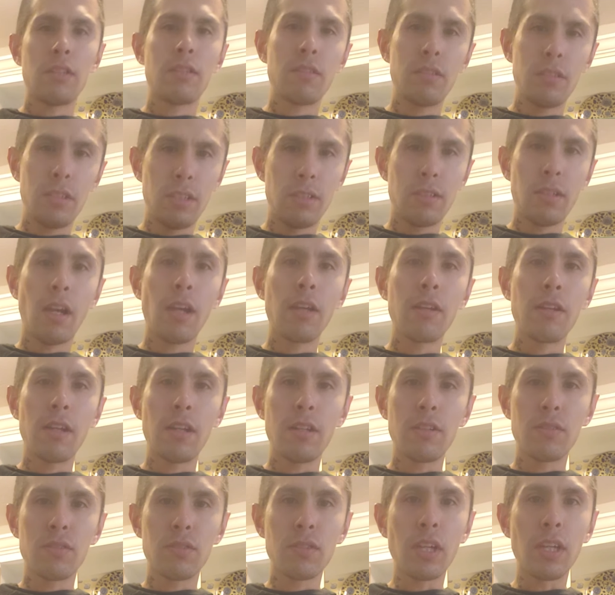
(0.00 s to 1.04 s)
the entire
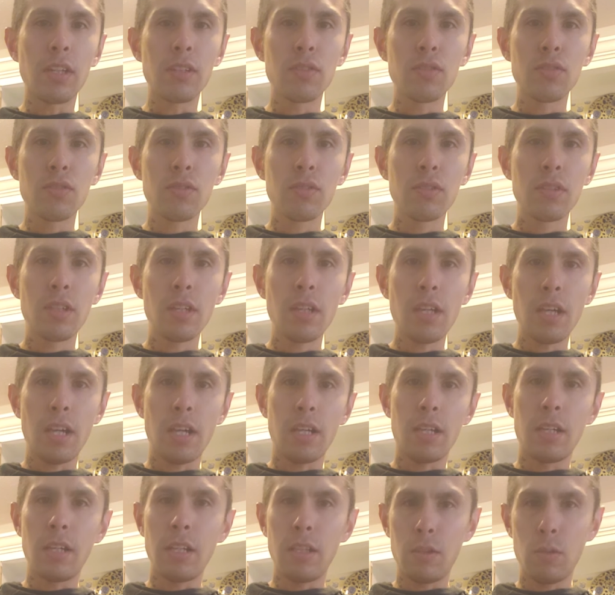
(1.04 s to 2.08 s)
United States
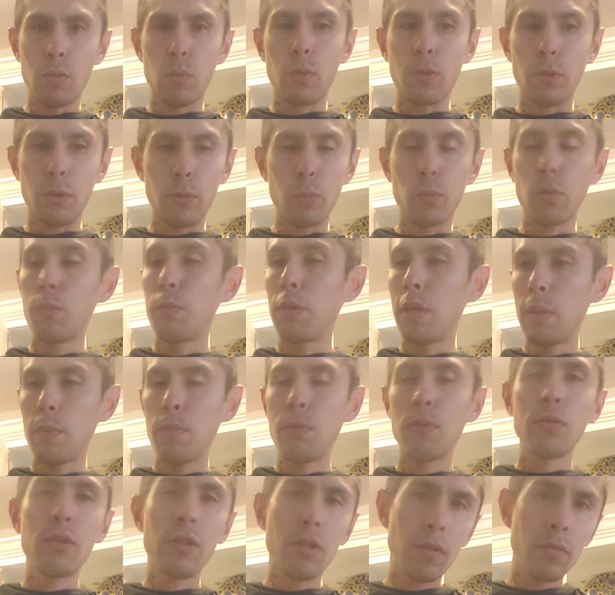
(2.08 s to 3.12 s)
and in the world where
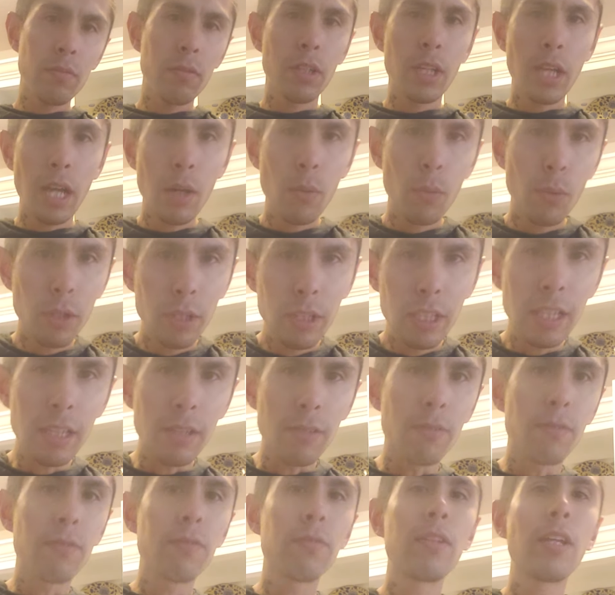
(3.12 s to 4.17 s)
people kind of want to
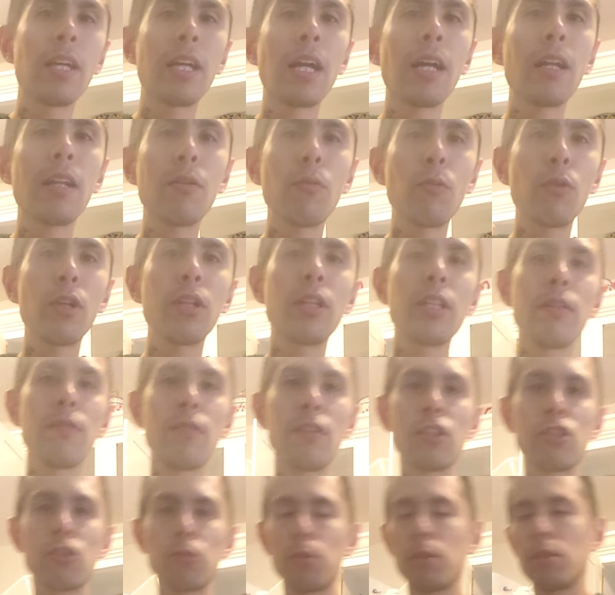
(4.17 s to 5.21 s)
leave. They kind of want to leave and
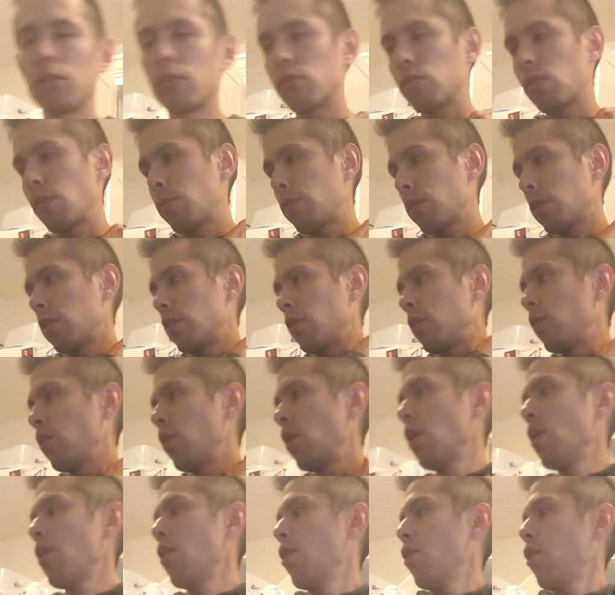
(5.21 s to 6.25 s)
experience something new,
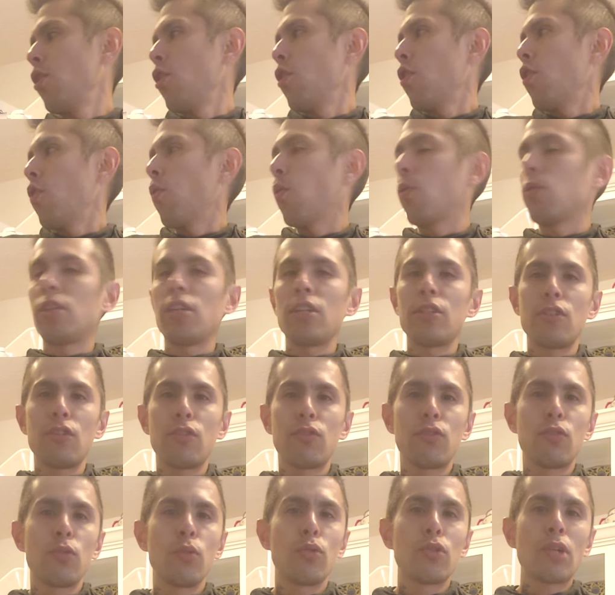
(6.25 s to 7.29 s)
or they're
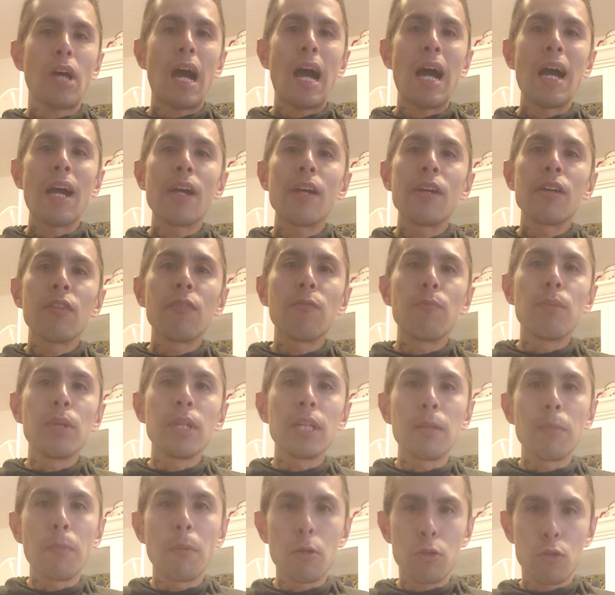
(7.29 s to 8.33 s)
just too tired of
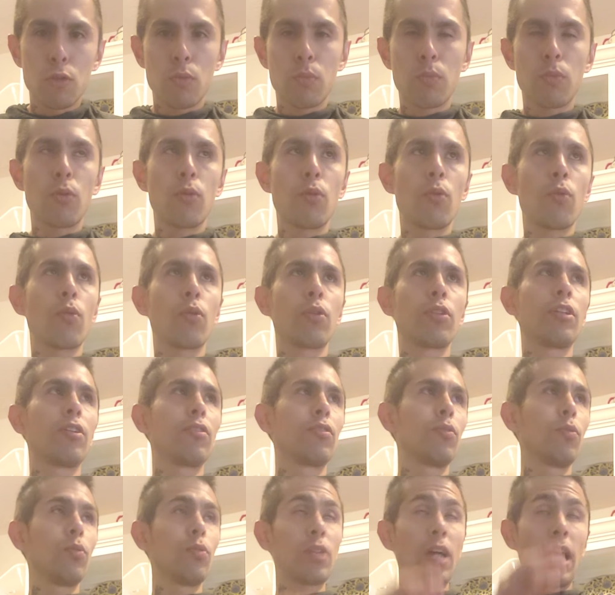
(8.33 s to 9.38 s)
being miserable, or they're
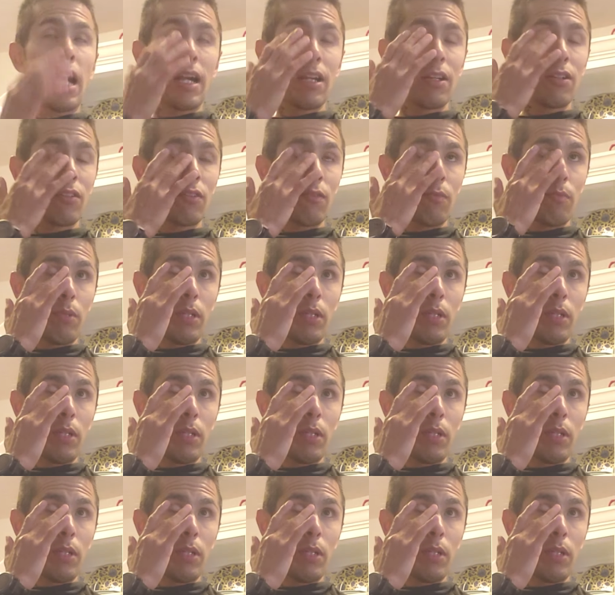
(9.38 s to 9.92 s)
too tired of